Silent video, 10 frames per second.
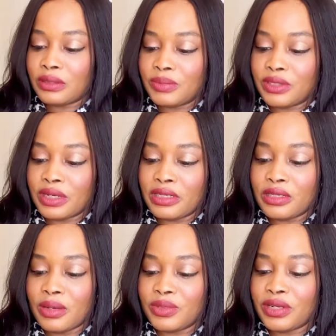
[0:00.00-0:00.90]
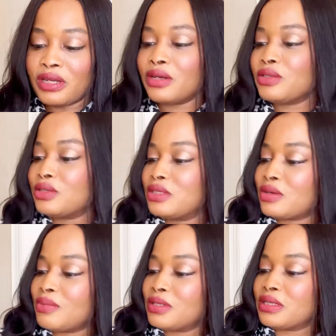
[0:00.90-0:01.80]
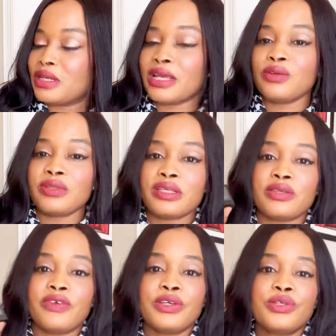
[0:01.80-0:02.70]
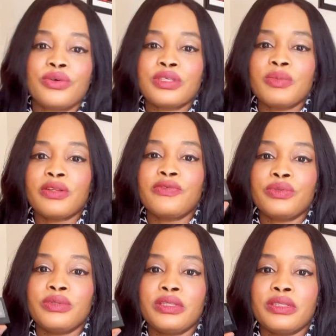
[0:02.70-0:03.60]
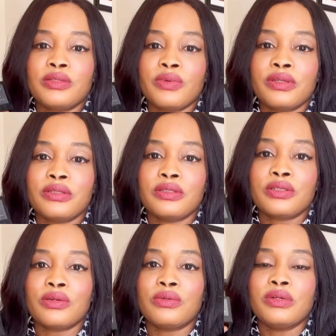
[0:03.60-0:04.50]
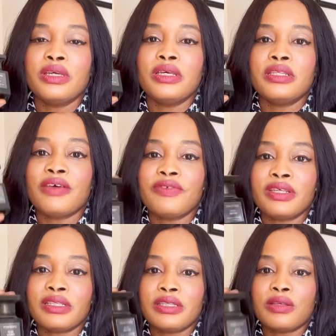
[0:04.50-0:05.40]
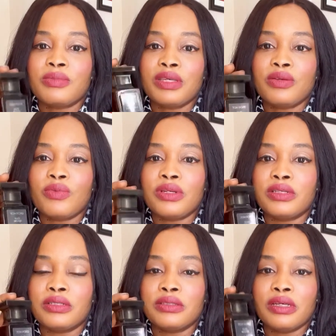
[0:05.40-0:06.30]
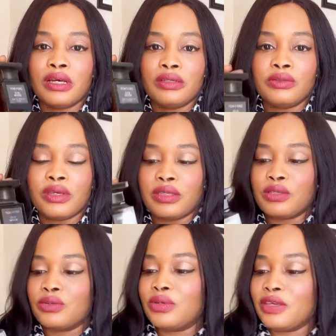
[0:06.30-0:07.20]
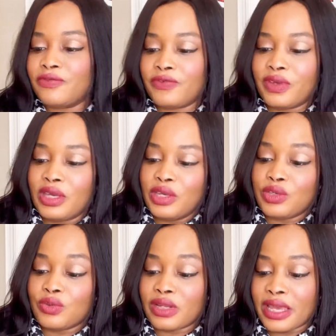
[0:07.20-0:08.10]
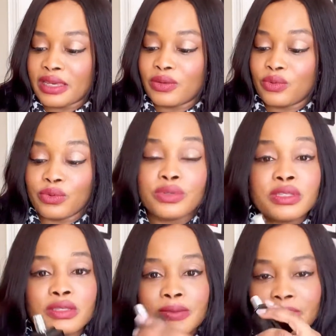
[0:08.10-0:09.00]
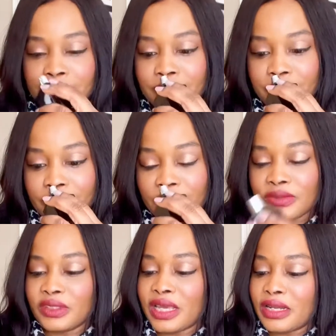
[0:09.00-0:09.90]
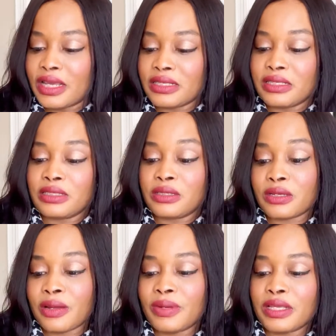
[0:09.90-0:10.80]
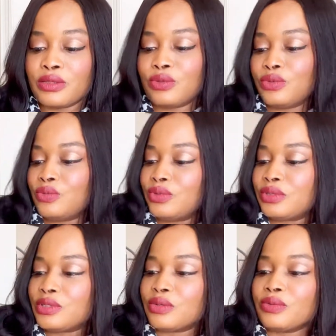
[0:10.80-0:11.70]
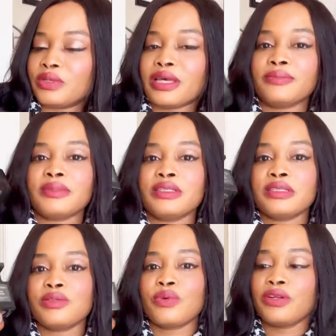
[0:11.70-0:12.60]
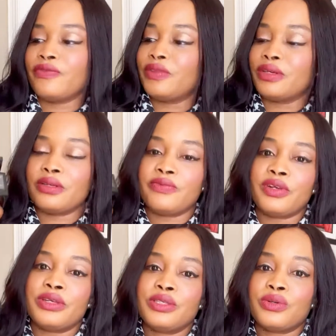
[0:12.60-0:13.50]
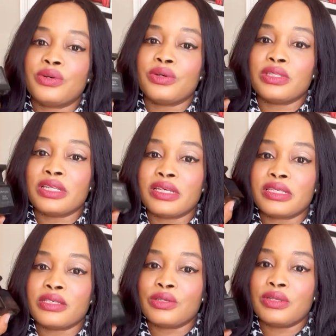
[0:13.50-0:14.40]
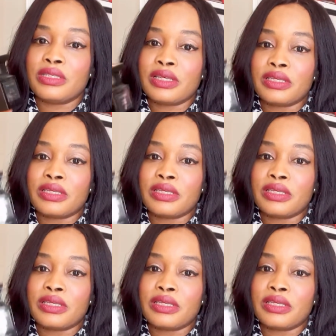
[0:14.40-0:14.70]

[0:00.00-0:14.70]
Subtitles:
I'm trying hard to describe the scent. I know there's a very strong smell of oud in this one, so definitely something you want to look into if you like ouds, and as it's described as Oud Wood. So yeah, this is one of the very strong contenders as unisex.